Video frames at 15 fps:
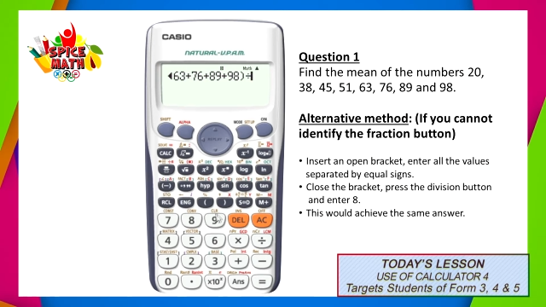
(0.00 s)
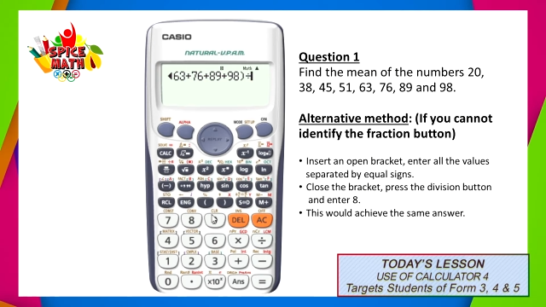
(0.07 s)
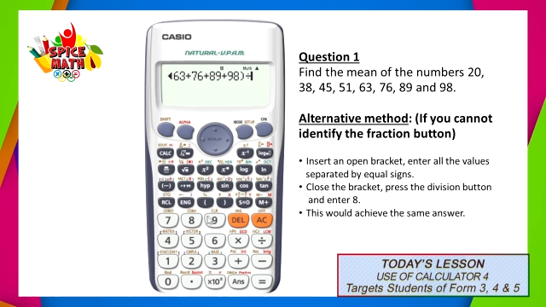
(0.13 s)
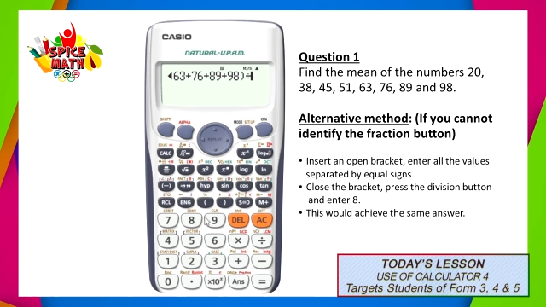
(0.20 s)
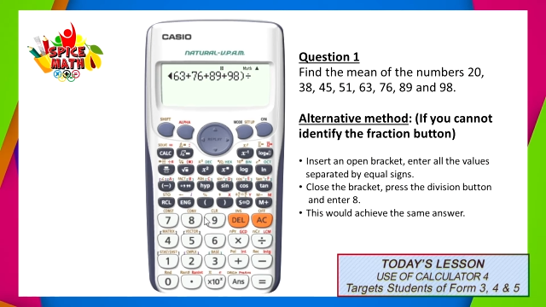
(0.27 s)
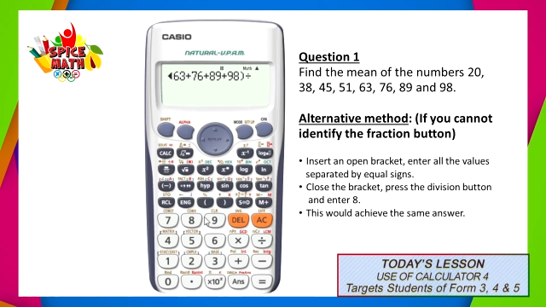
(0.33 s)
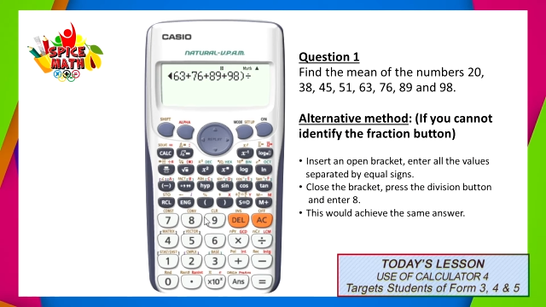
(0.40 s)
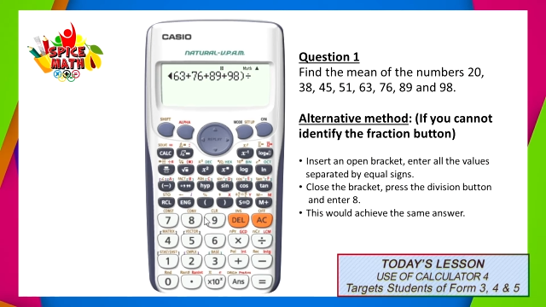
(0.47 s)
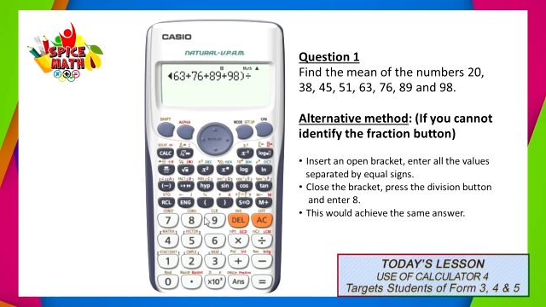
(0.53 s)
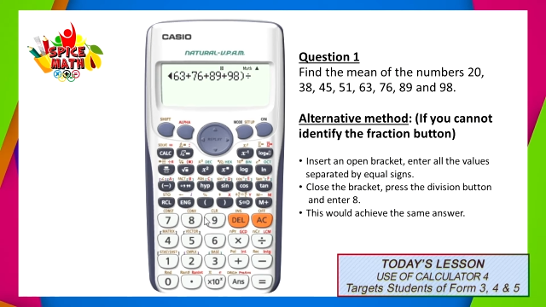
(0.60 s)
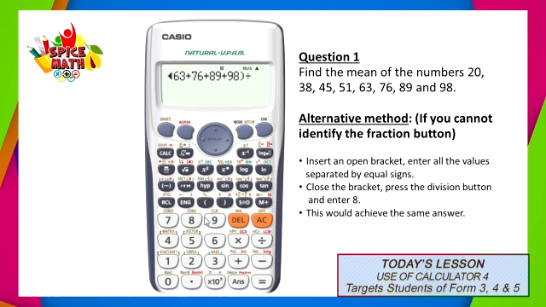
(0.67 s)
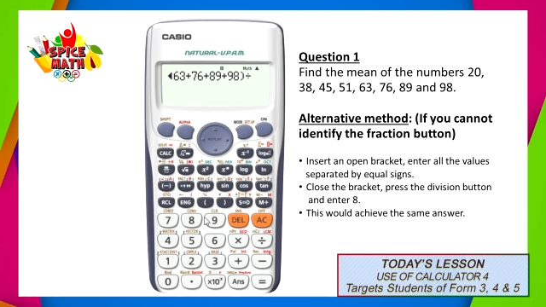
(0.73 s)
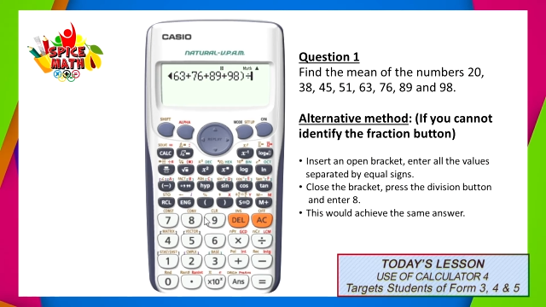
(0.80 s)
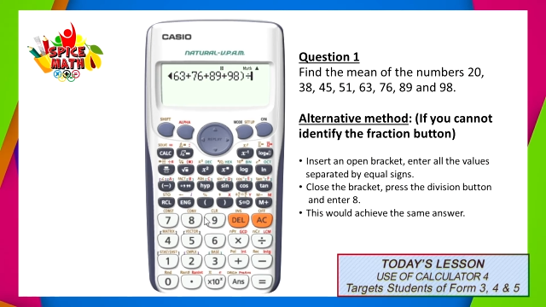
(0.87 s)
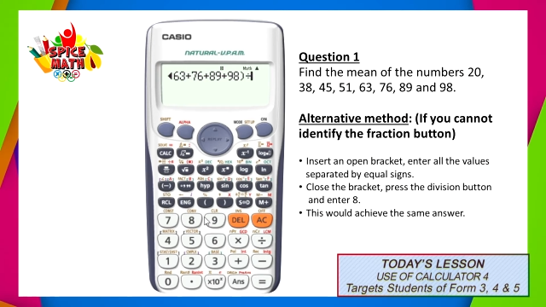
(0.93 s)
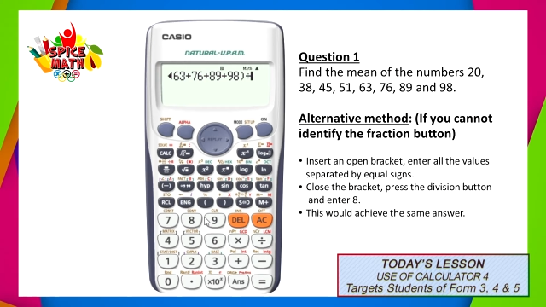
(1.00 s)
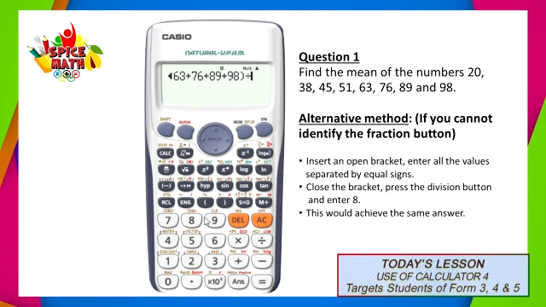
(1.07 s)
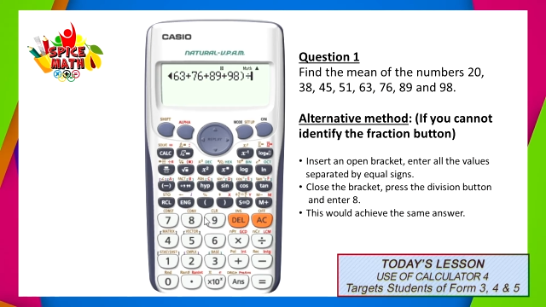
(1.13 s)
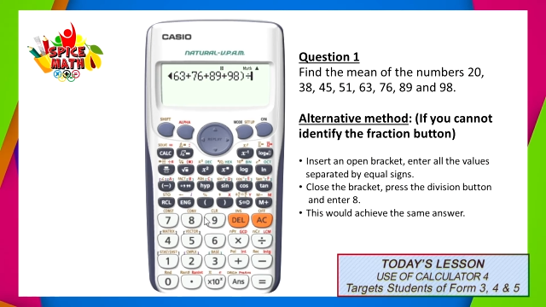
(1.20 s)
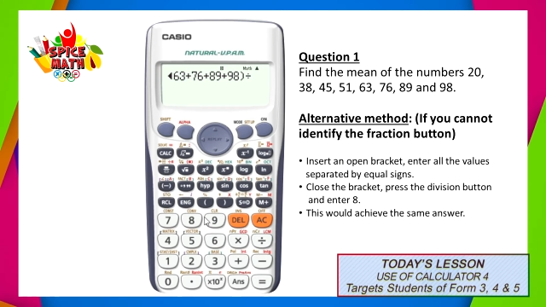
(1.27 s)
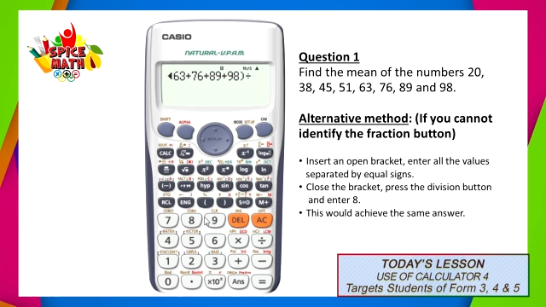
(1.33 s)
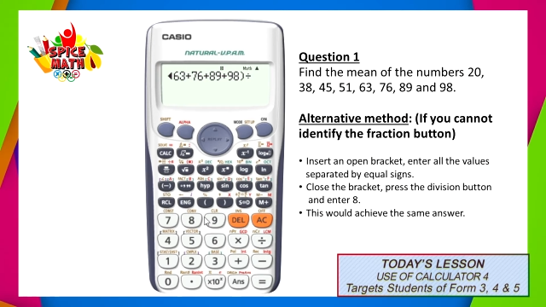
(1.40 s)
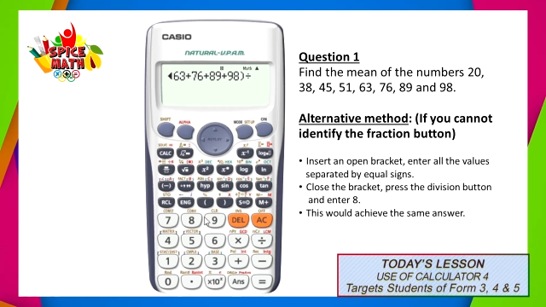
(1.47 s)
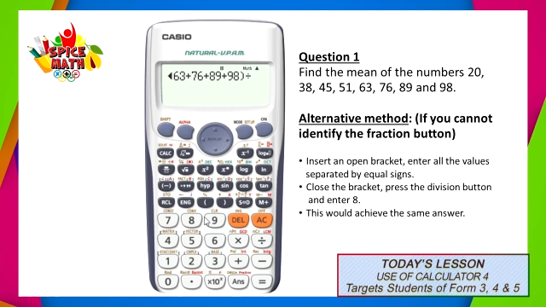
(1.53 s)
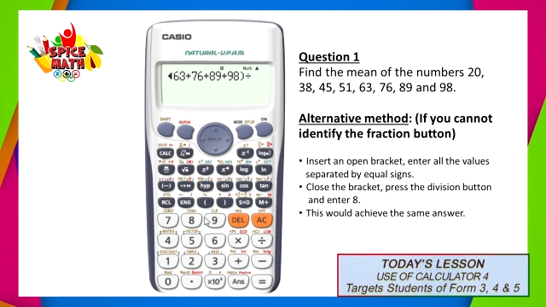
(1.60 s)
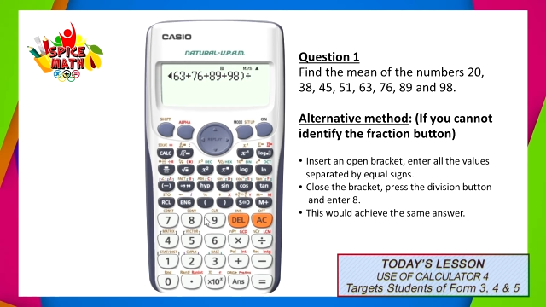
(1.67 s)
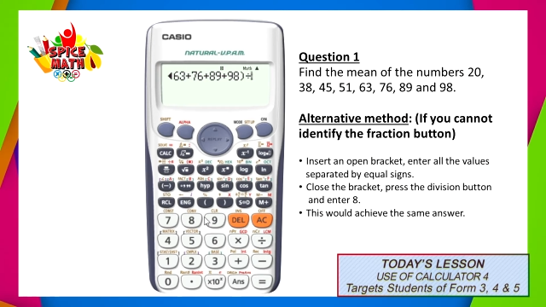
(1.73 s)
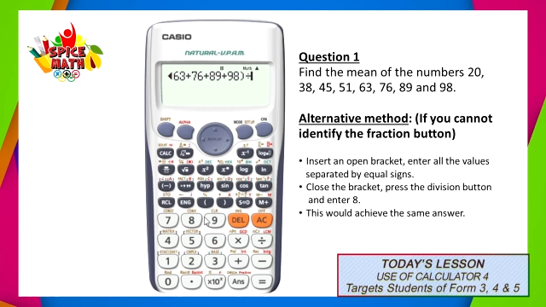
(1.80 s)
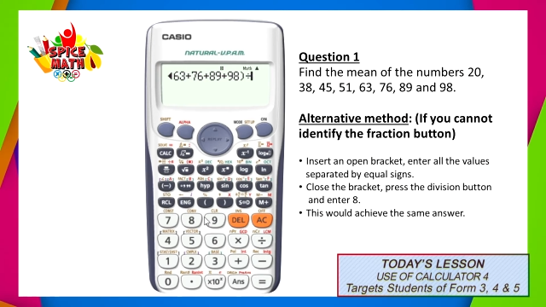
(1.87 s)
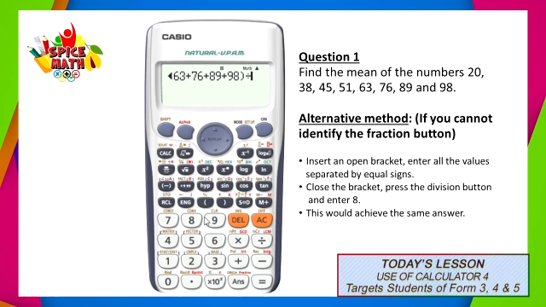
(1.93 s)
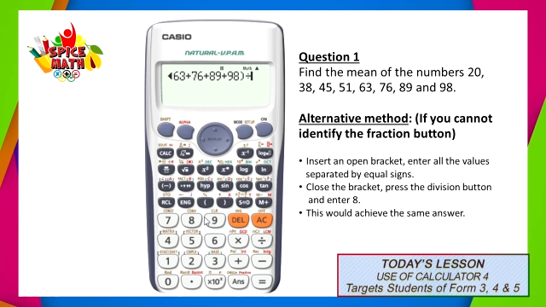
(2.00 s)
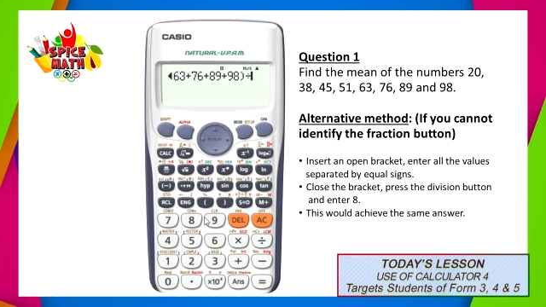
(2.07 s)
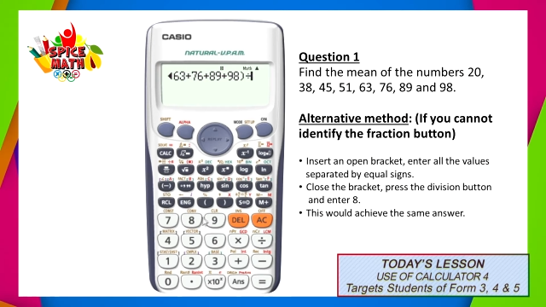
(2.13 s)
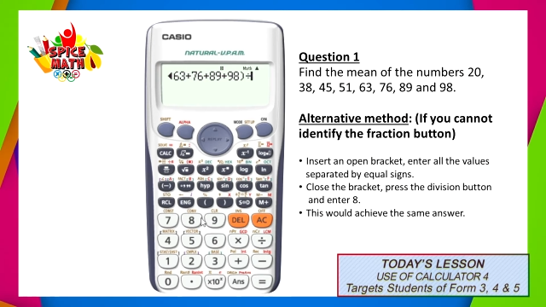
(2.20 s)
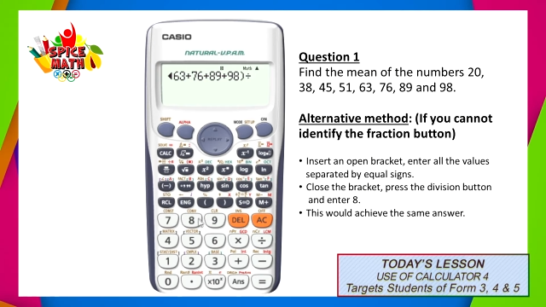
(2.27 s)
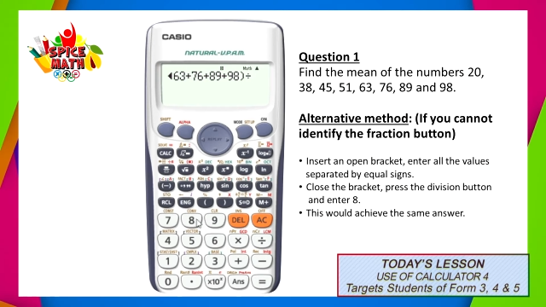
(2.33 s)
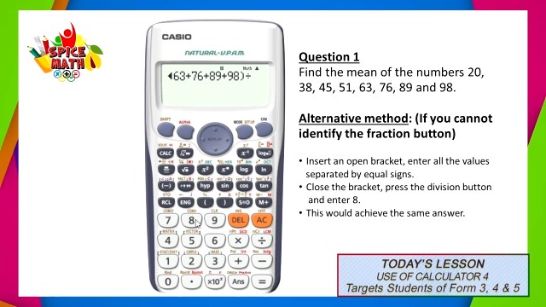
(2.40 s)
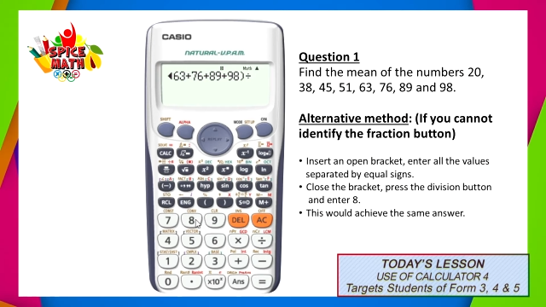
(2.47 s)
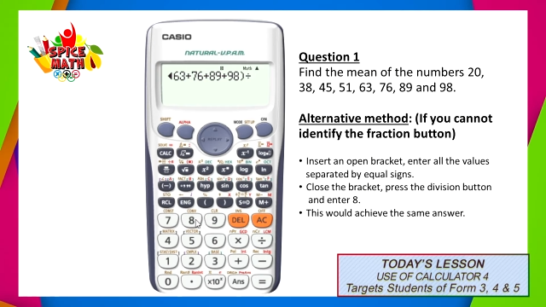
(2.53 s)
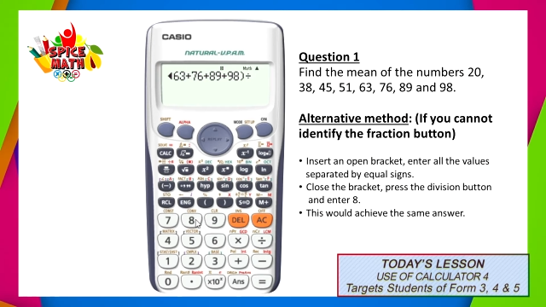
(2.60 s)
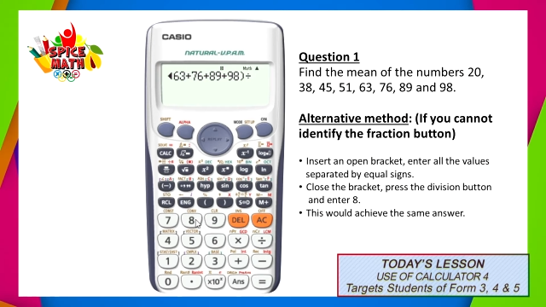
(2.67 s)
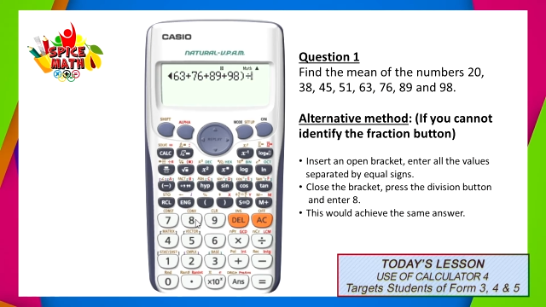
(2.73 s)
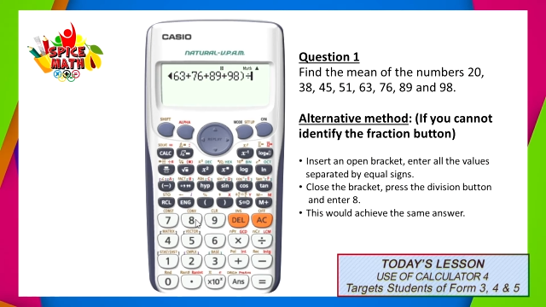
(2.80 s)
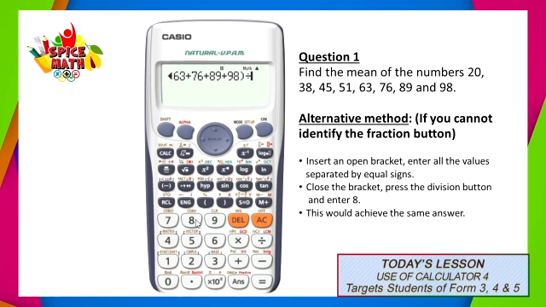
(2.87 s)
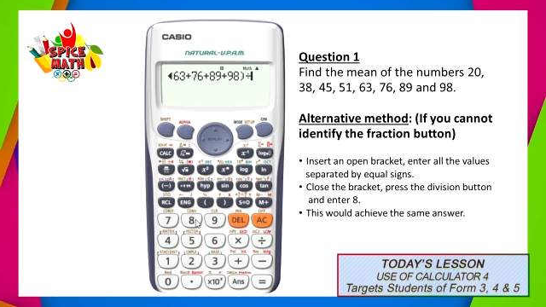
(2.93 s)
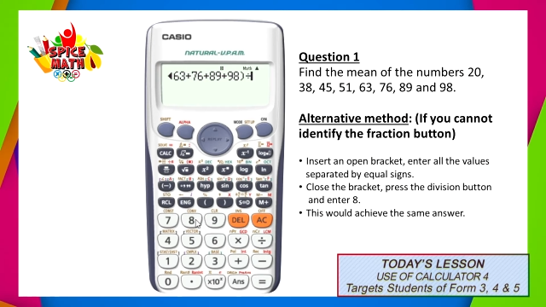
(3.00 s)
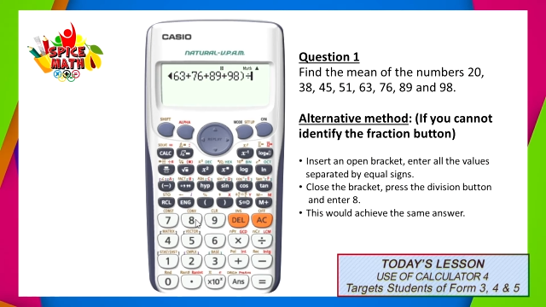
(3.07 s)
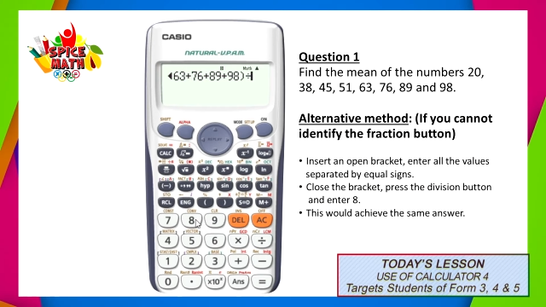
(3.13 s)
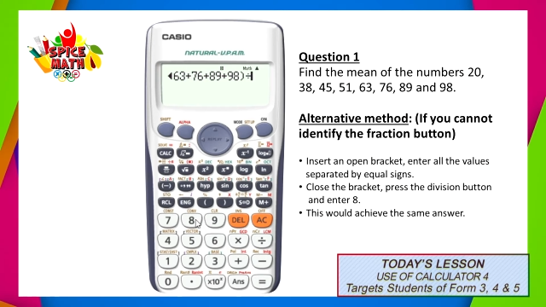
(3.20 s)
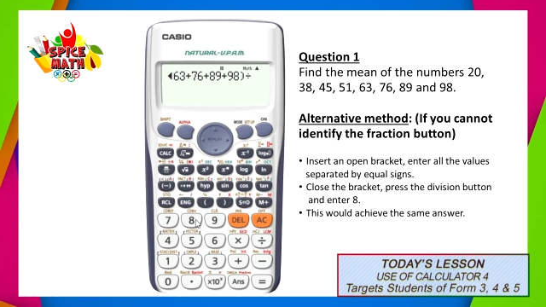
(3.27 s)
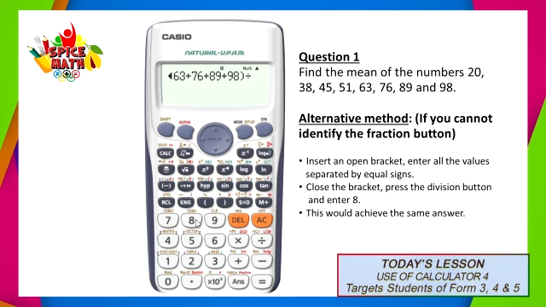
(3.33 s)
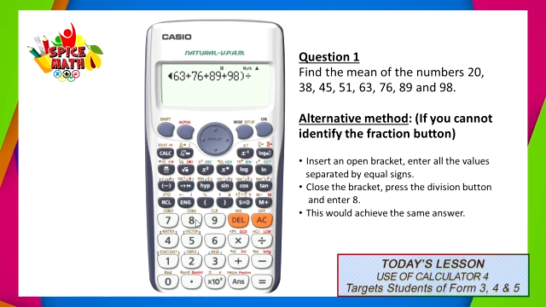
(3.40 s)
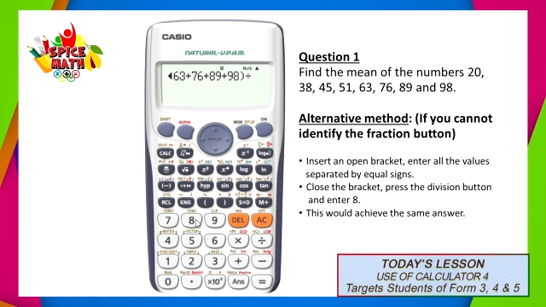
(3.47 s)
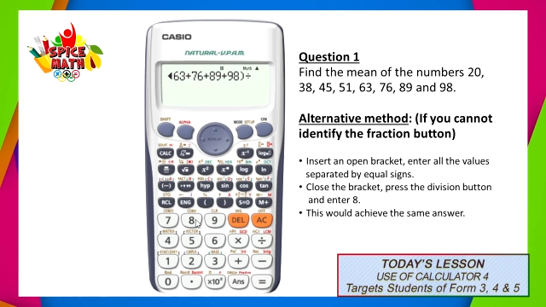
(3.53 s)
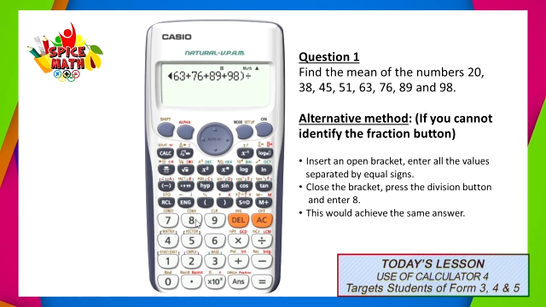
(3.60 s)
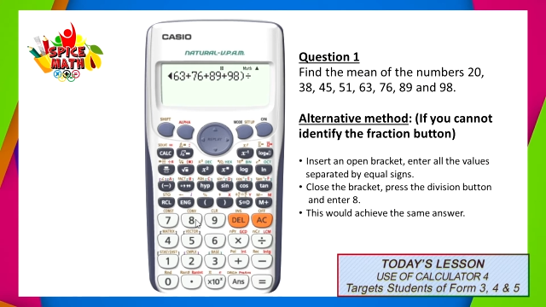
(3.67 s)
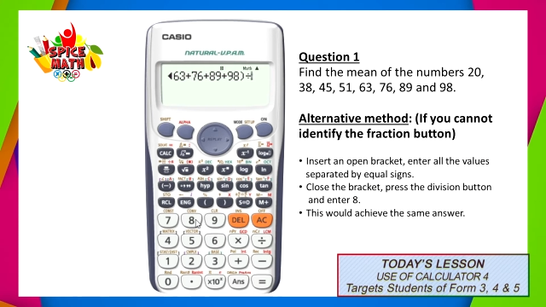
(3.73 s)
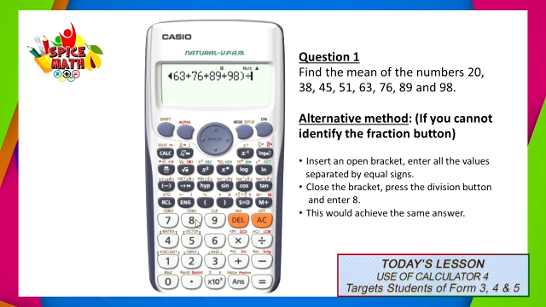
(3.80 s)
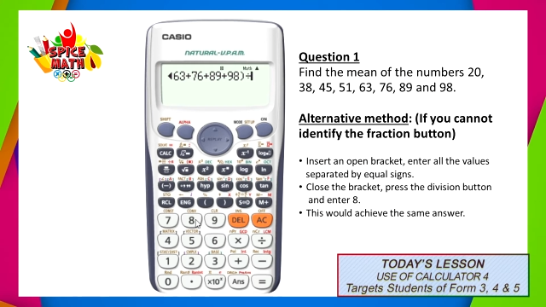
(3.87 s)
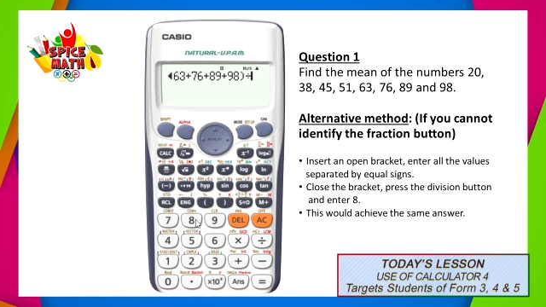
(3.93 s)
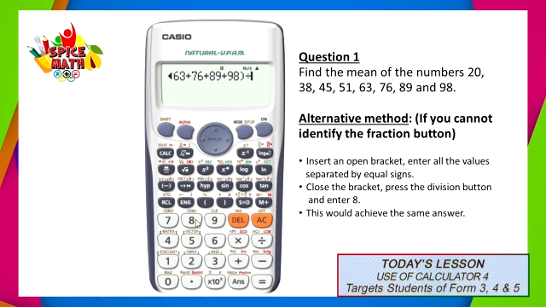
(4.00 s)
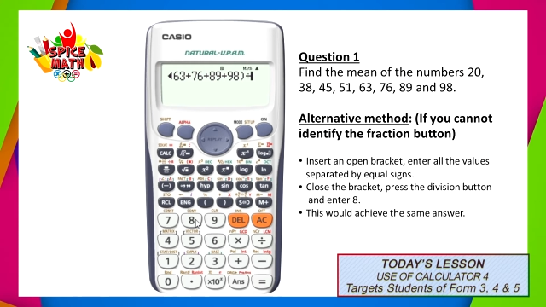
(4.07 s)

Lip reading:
(no speaker visible)